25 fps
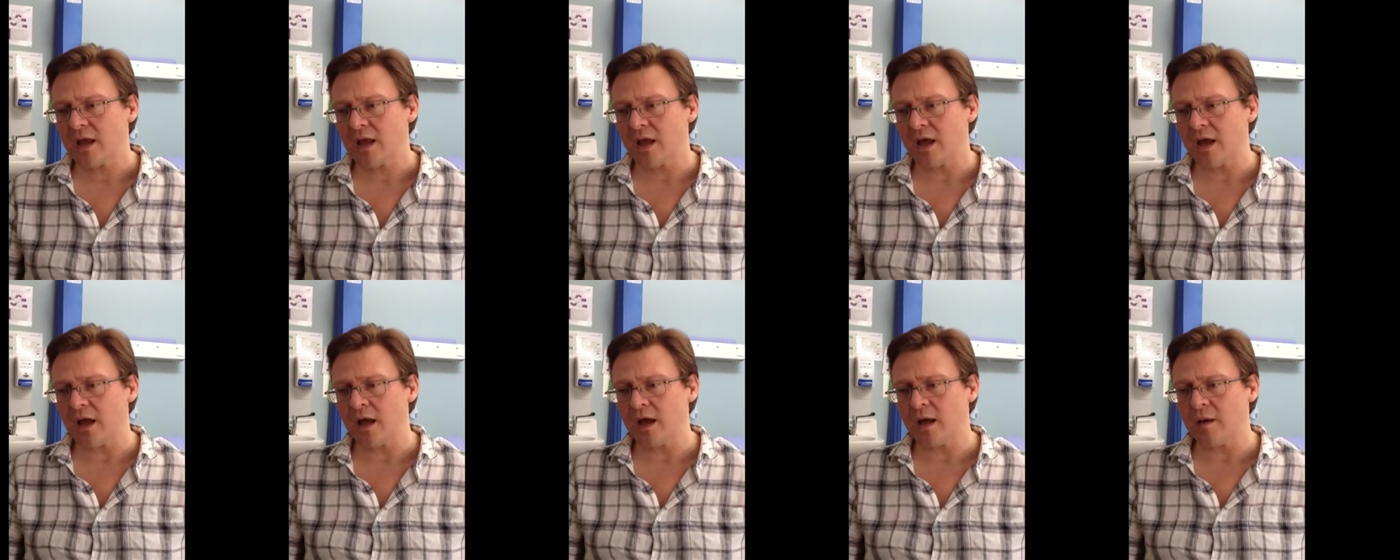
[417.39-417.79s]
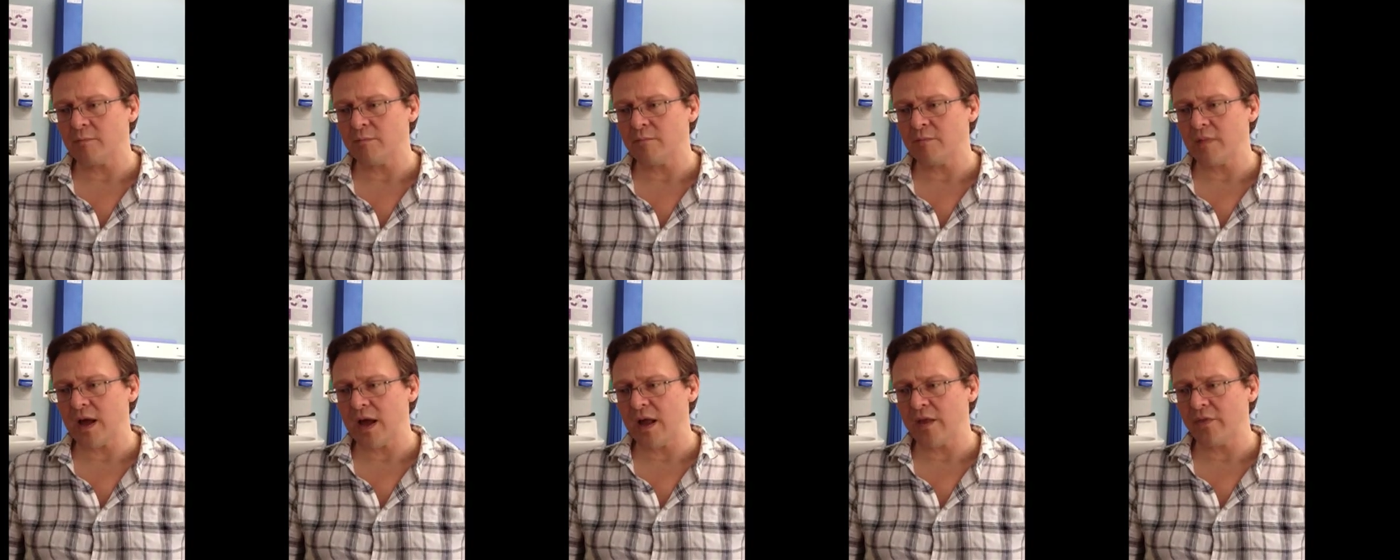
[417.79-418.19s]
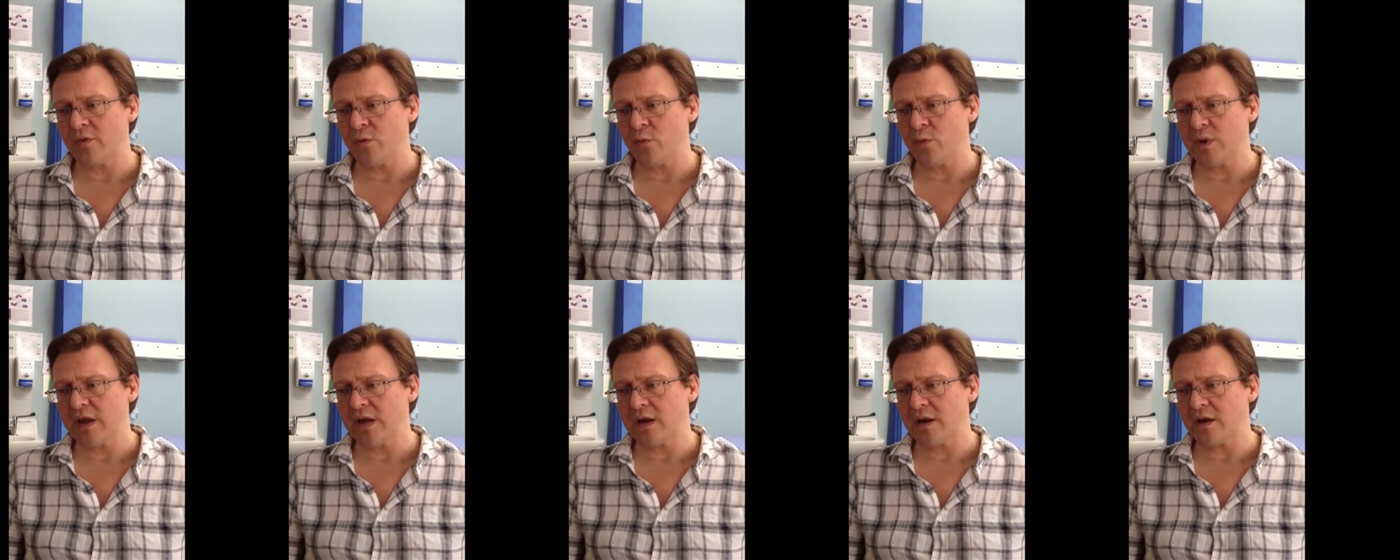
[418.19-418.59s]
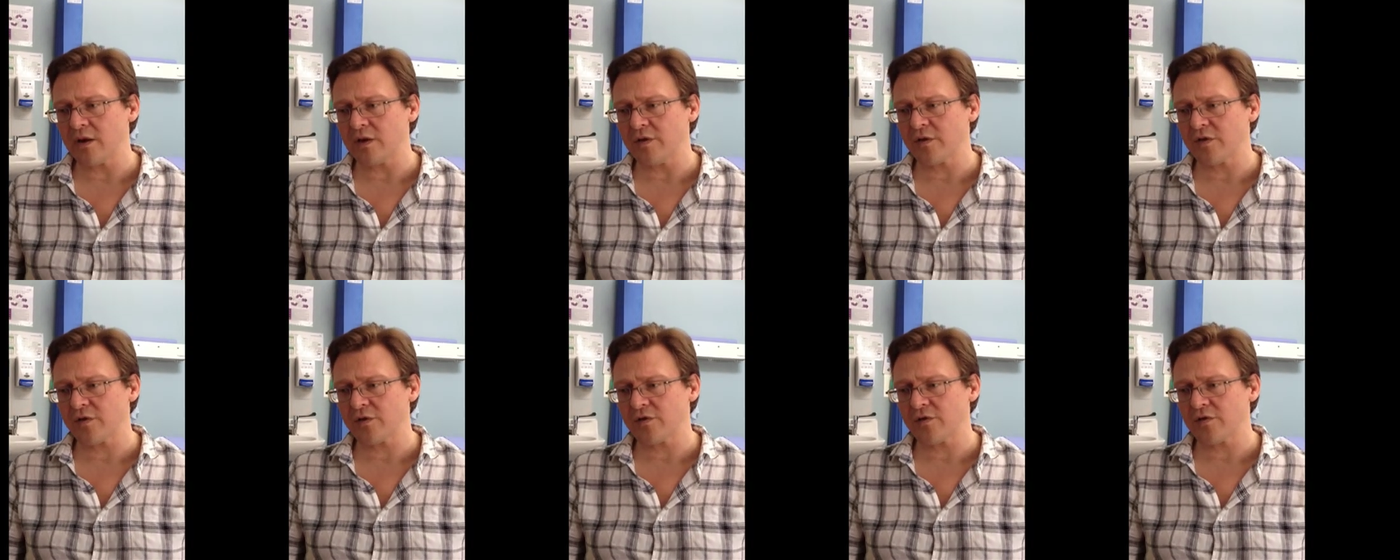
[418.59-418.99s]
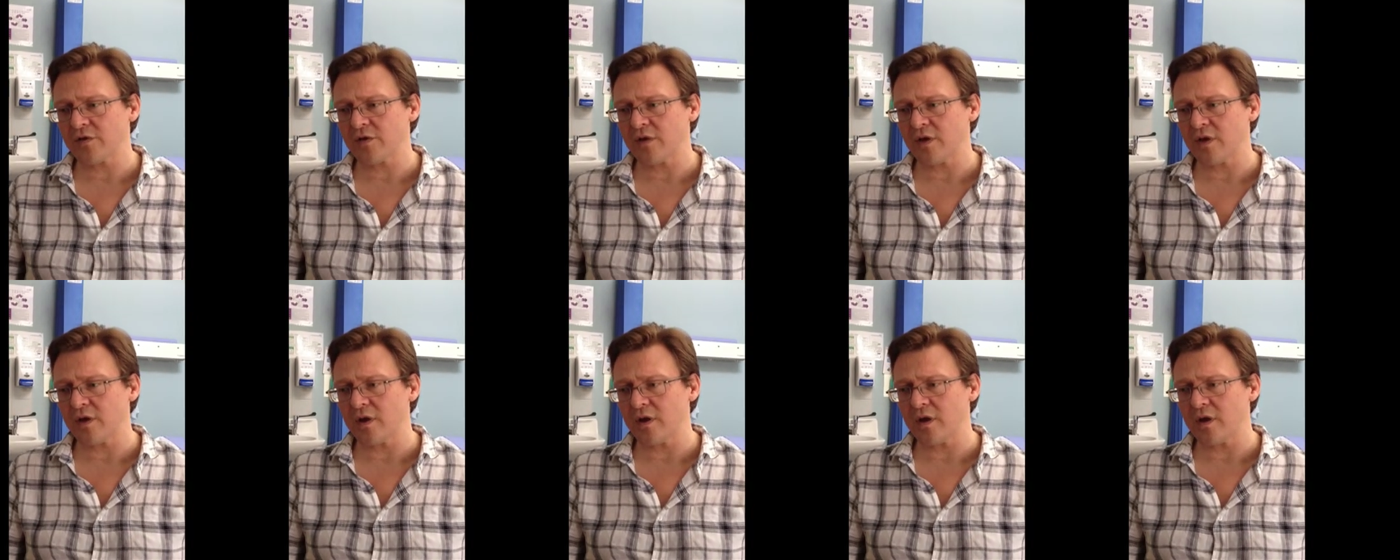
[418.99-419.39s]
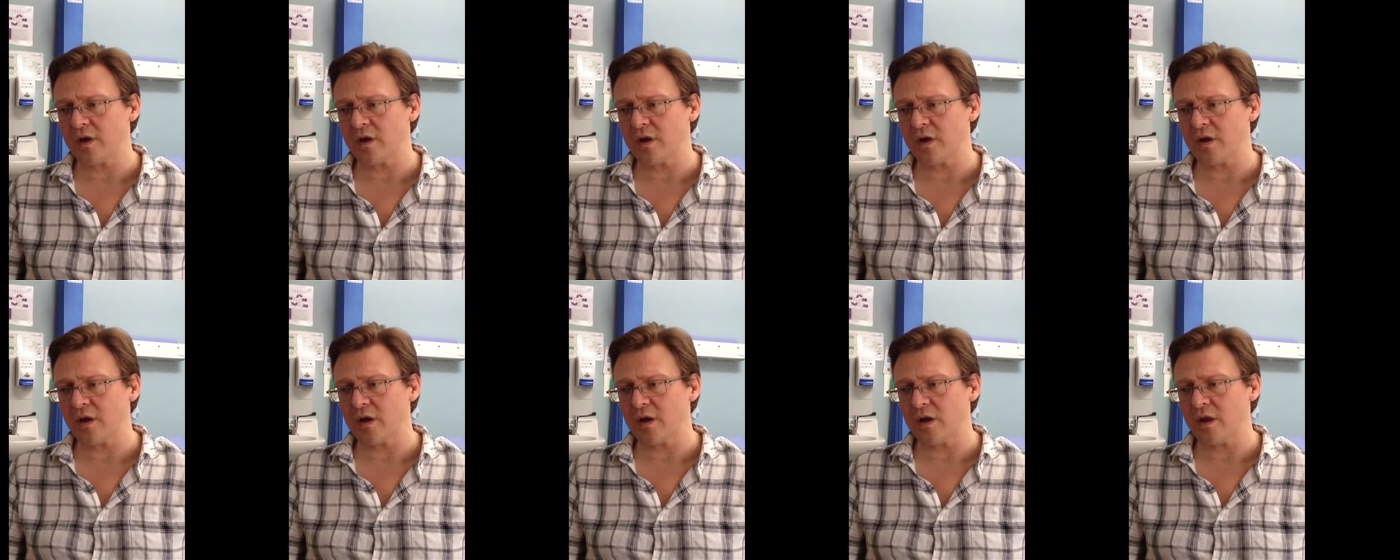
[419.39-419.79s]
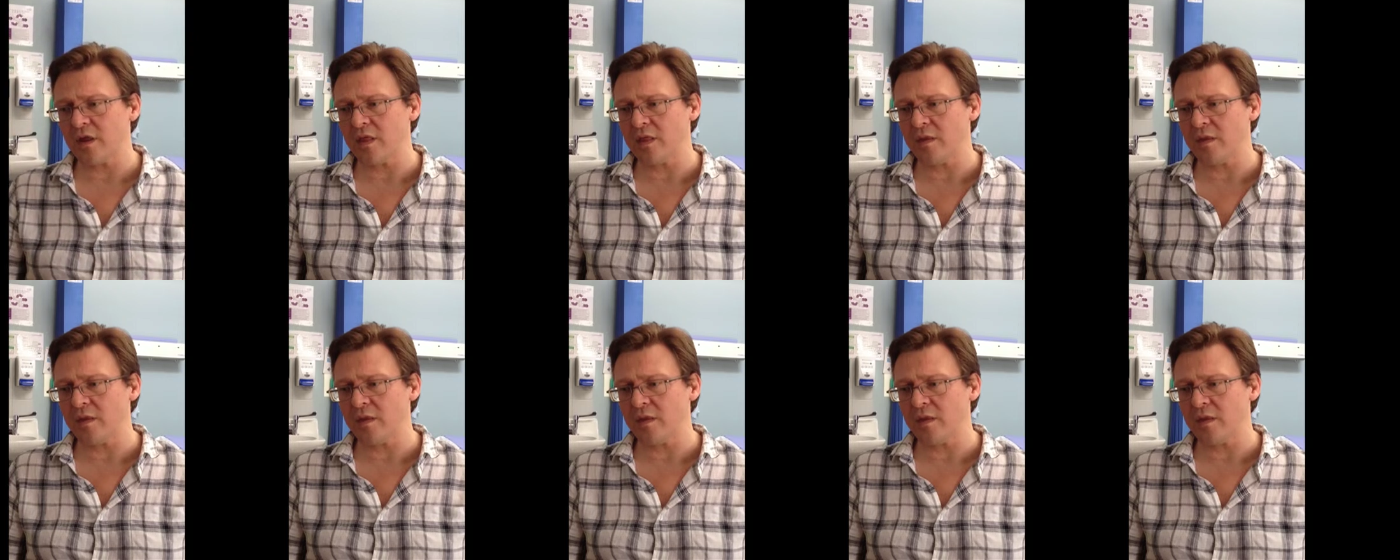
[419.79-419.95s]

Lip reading: and the weakness in